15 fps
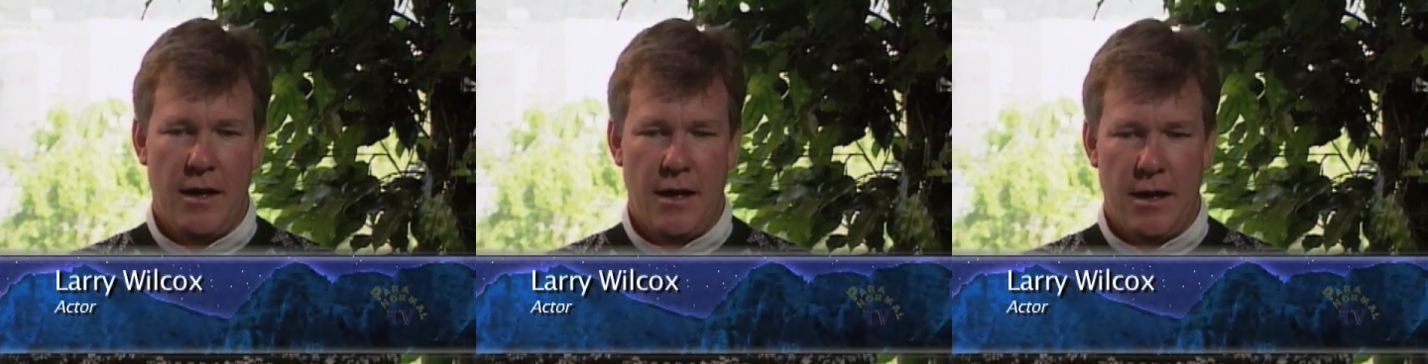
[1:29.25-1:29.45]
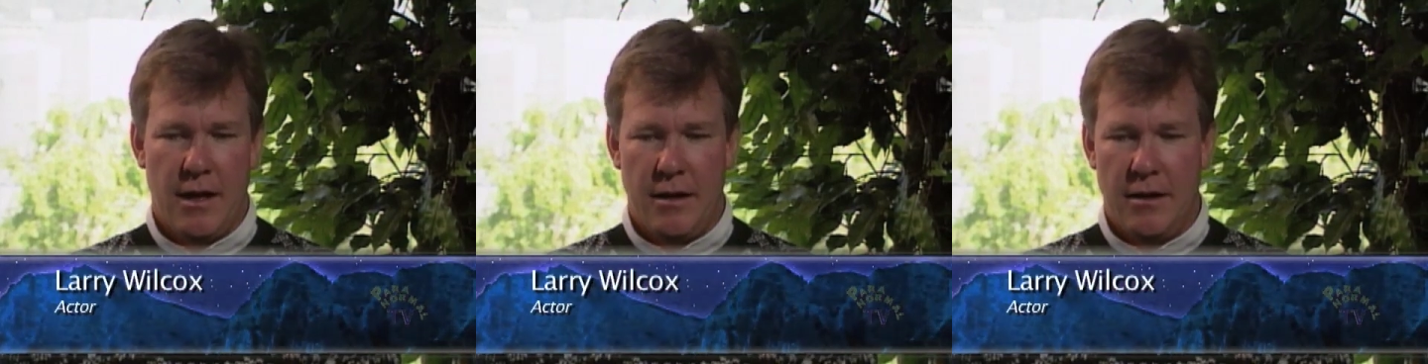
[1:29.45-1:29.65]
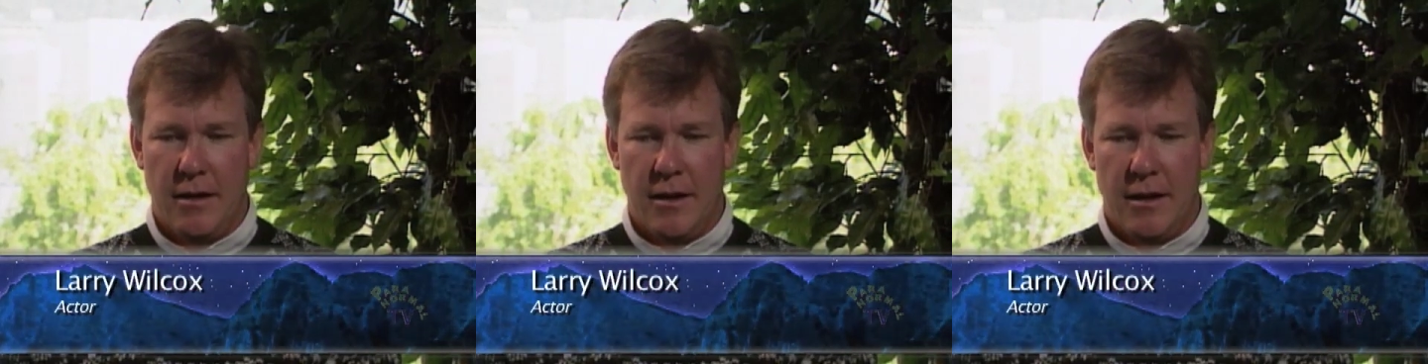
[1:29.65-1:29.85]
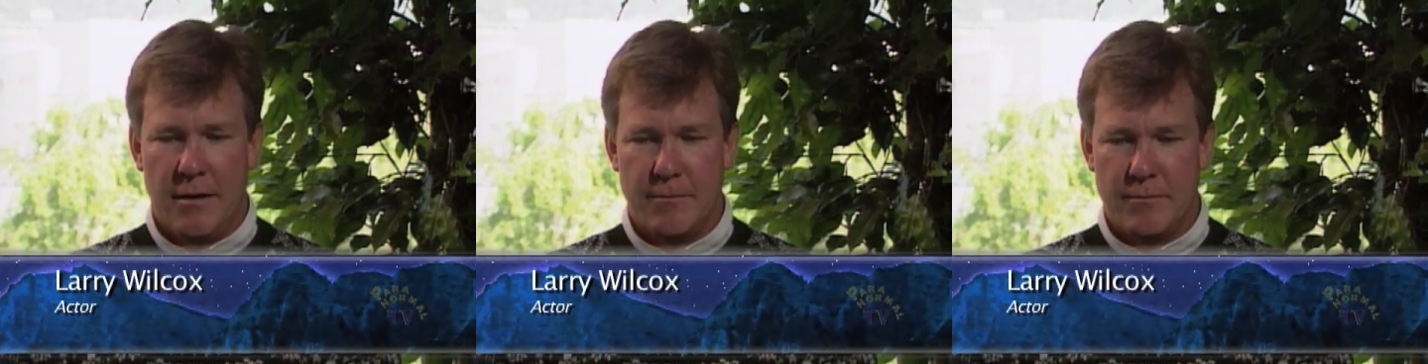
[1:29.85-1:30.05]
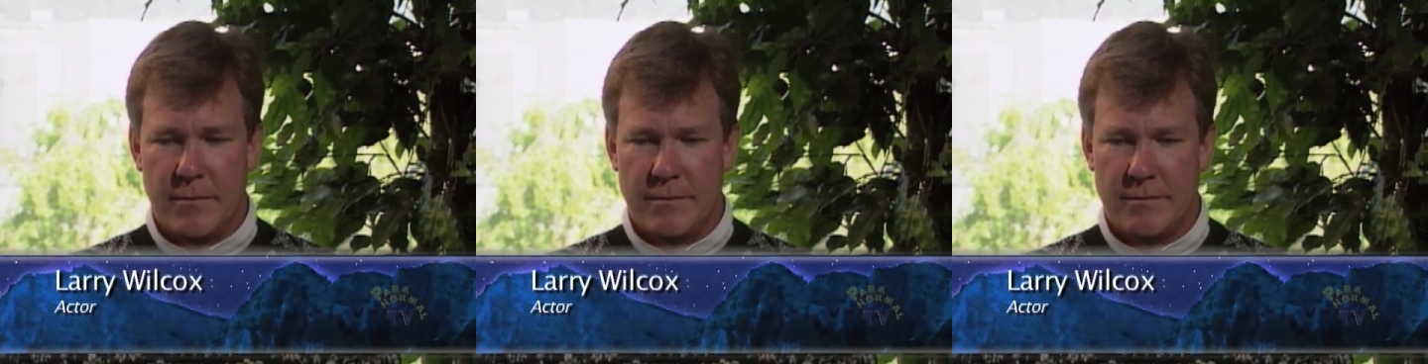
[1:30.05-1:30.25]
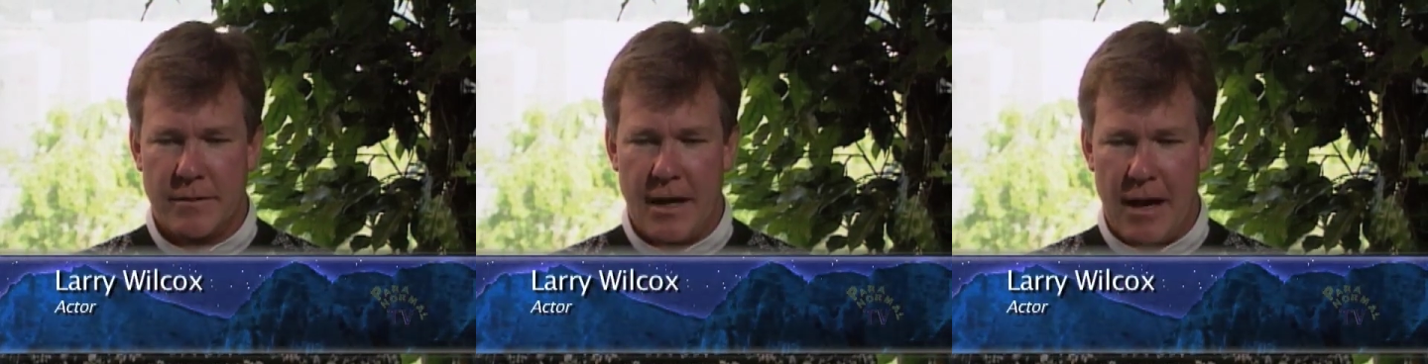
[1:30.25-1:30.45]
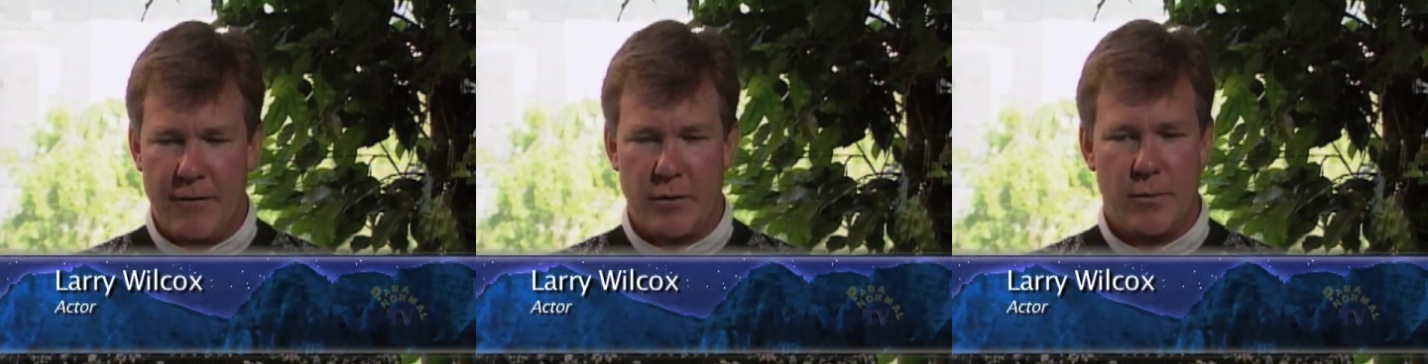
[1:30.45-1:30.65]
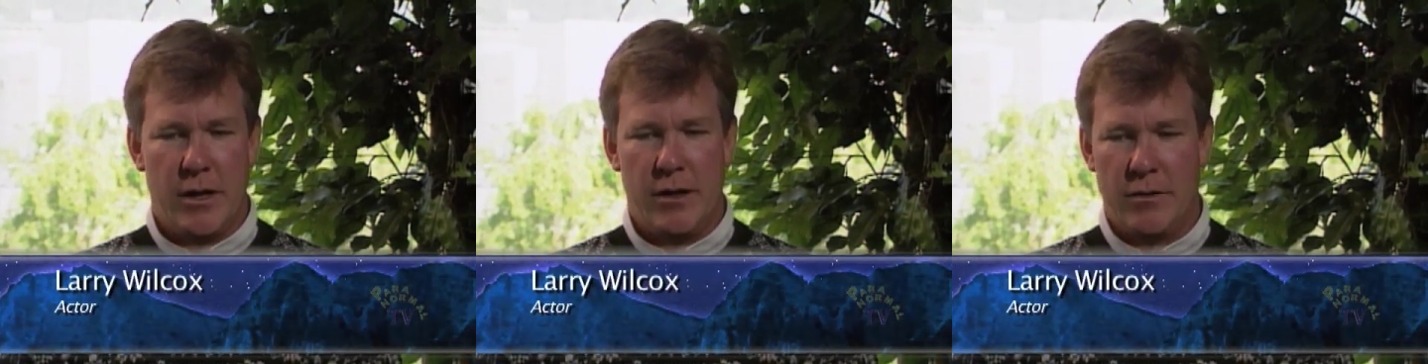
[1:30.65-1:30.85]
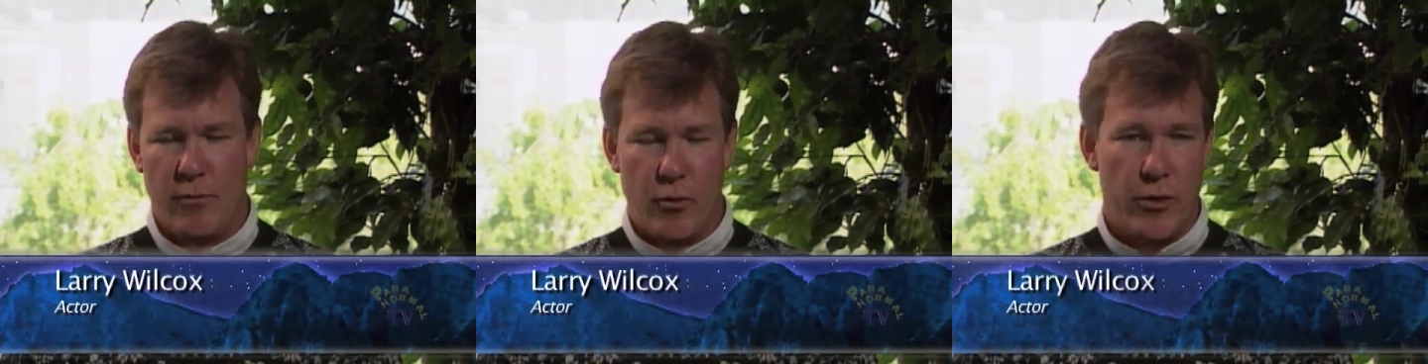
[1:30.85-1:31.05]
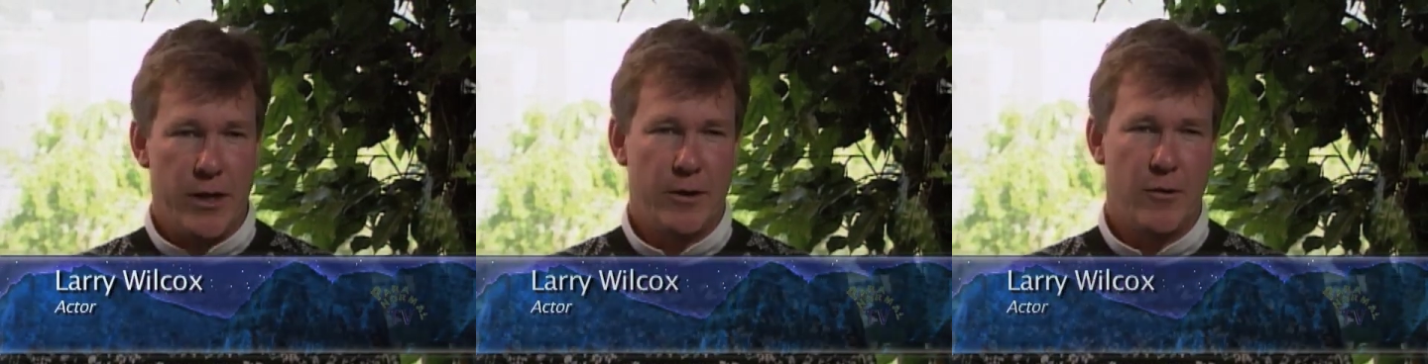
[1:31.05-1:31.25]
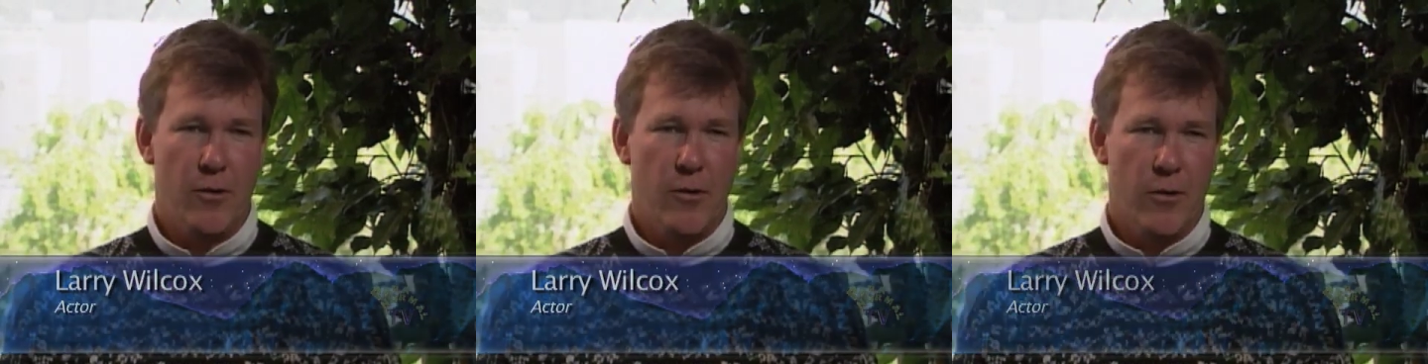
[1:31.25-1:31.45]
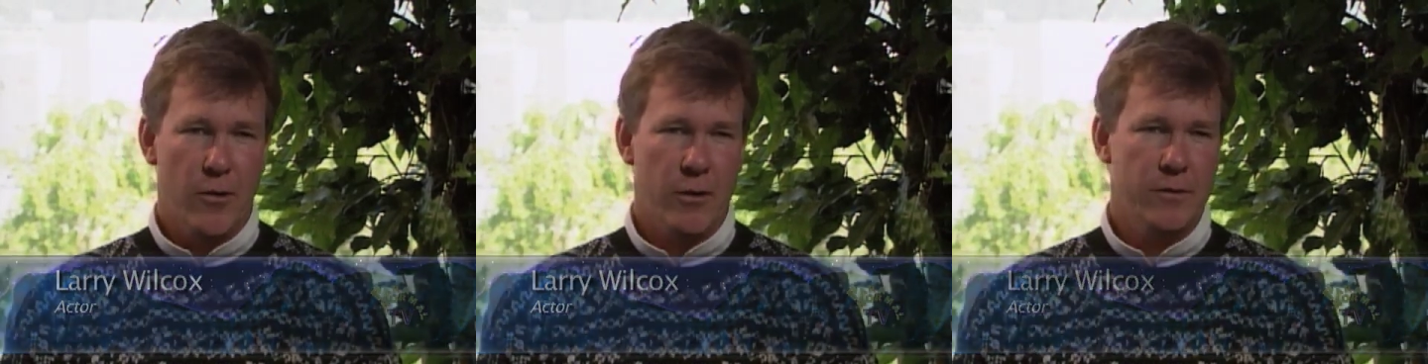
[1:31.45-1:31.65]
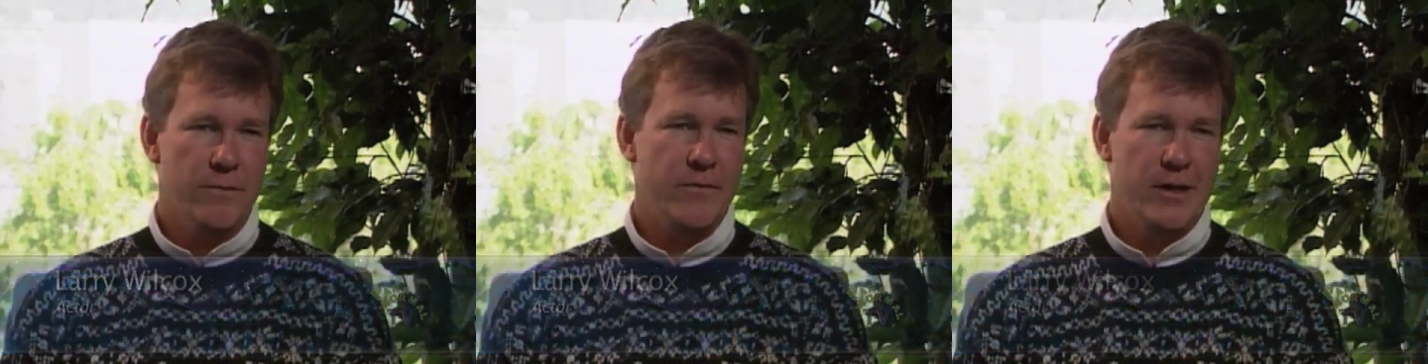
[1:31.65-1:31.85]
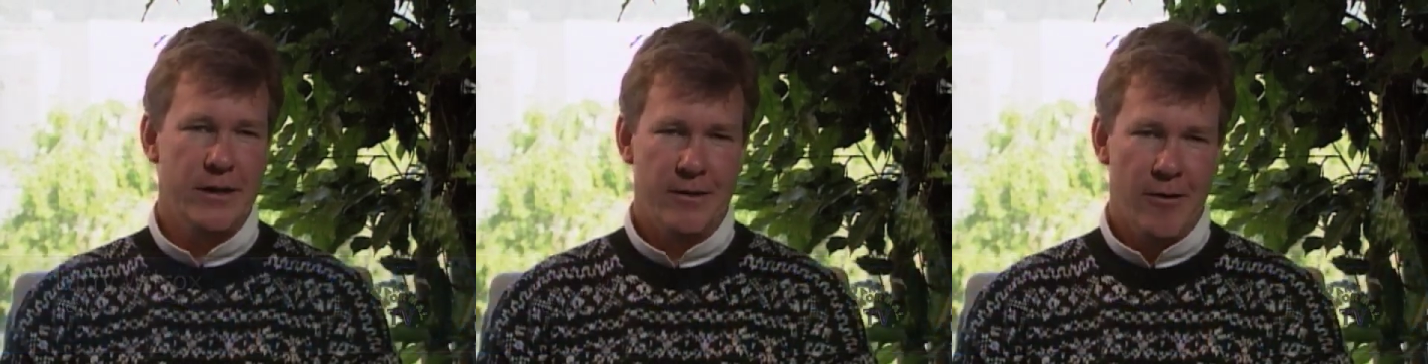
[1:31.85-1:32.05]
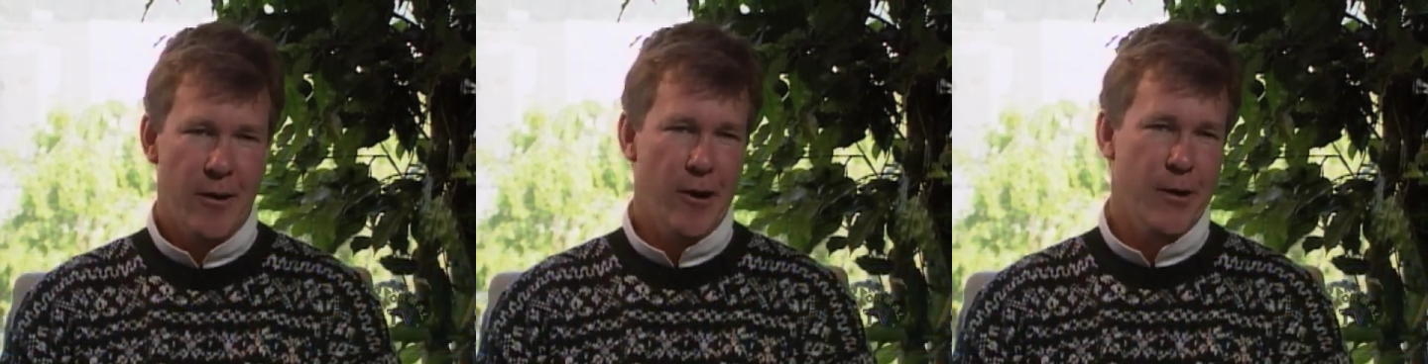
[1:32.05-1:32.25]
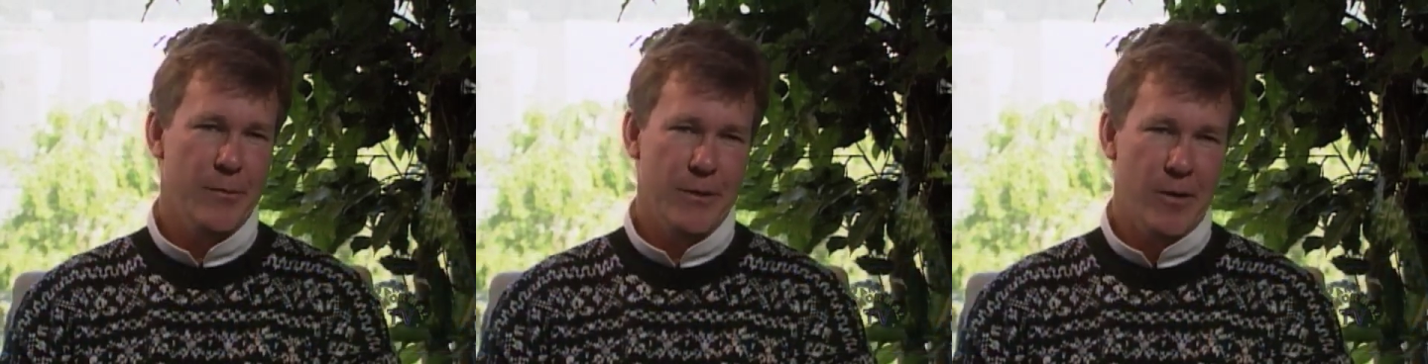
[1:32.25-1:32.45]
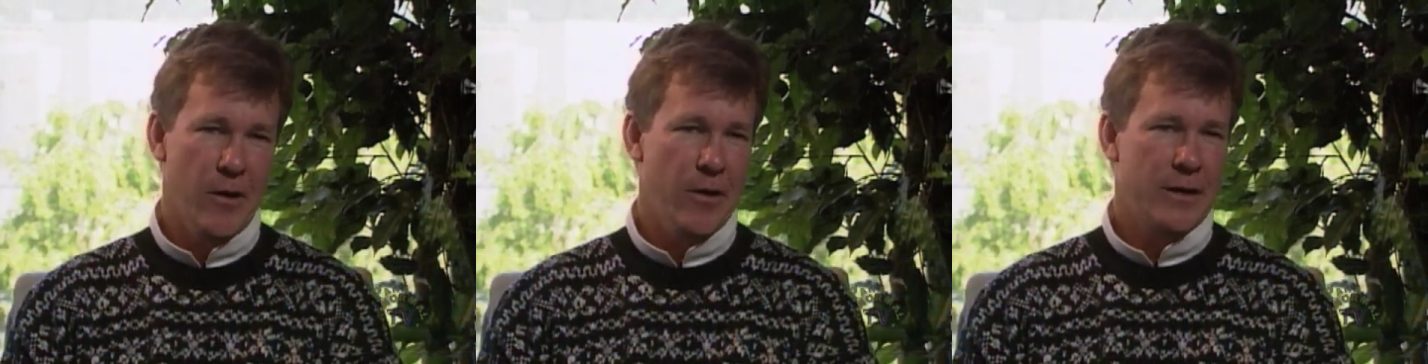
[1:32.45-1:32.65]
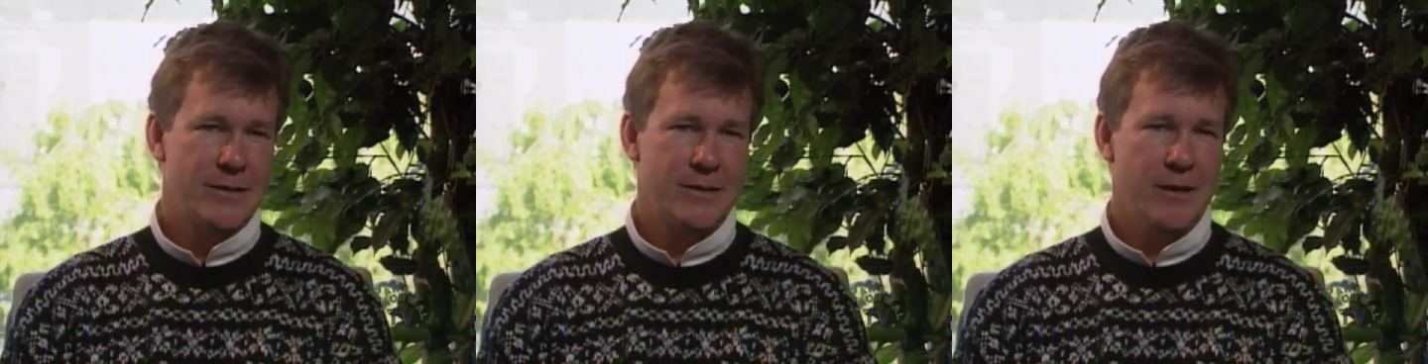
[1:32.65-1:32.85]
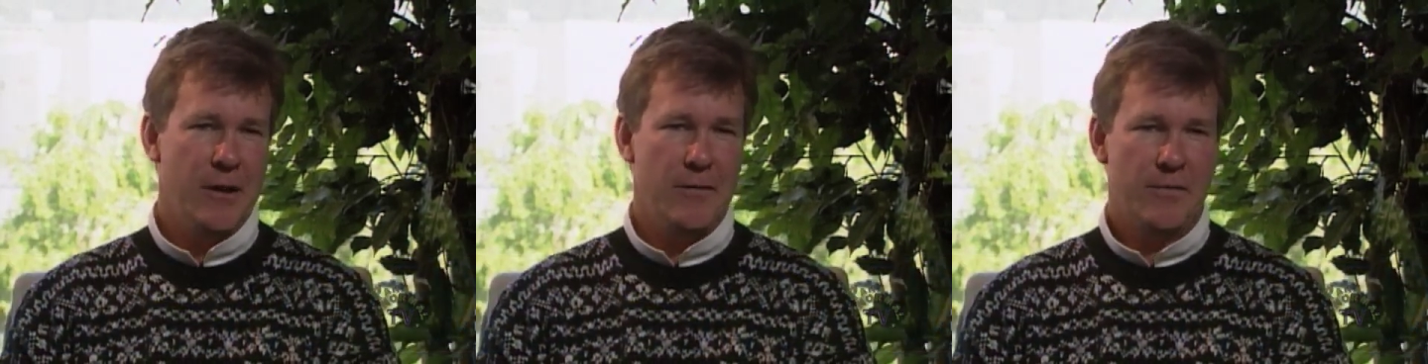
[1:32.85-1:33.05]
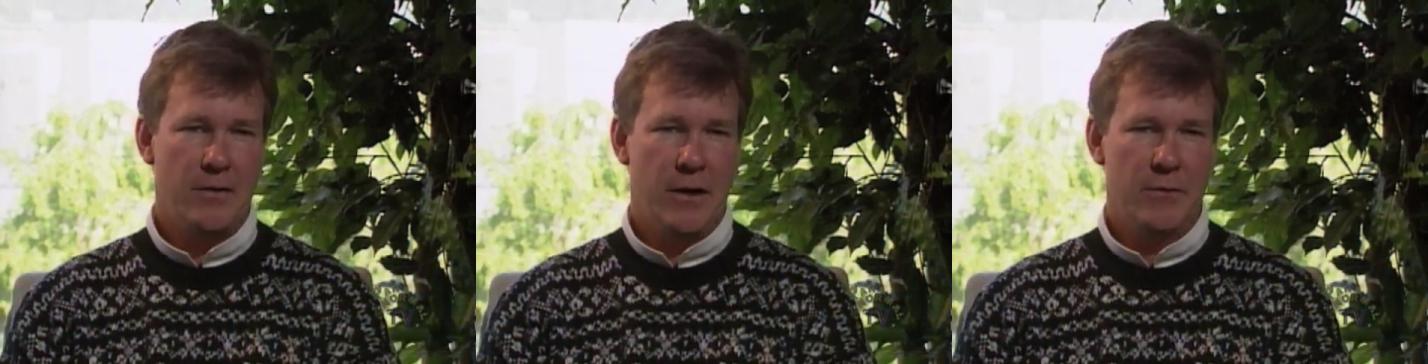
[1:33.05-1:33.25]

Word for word: And um, having been in the Marine Corps and Vietnam and all that stuff,